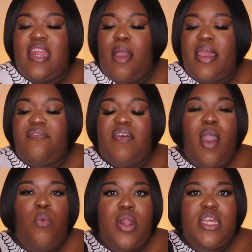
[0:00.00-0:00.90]
Now if
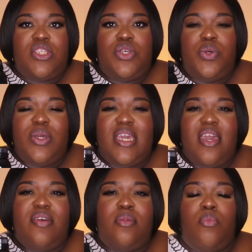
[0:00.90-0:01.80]
I wanted to
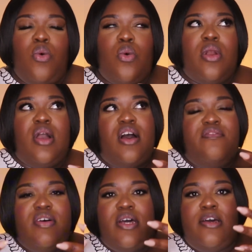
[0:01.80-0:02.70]
give it more
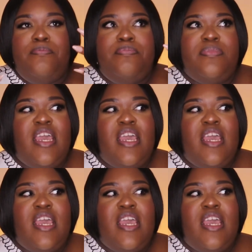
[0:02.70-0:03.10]
of a